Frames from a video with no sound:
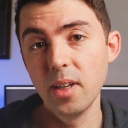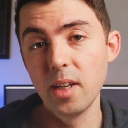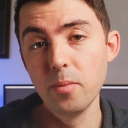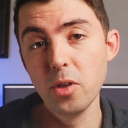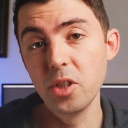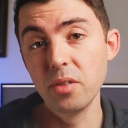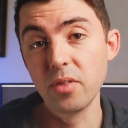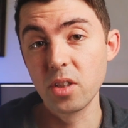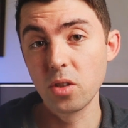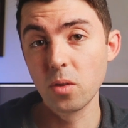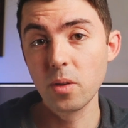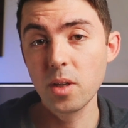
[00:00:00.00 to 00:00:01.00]
and emerging
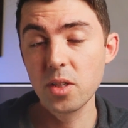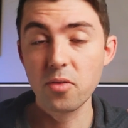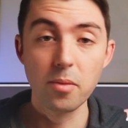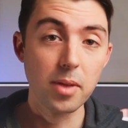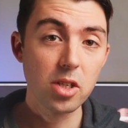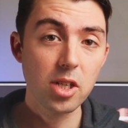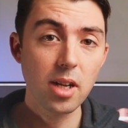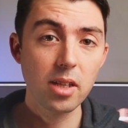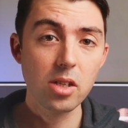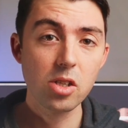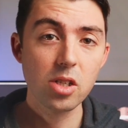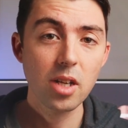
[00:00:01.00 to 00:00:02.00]
victorious from that
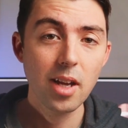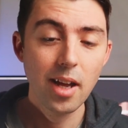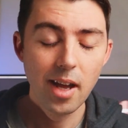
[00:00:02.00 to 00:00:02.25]
challenge,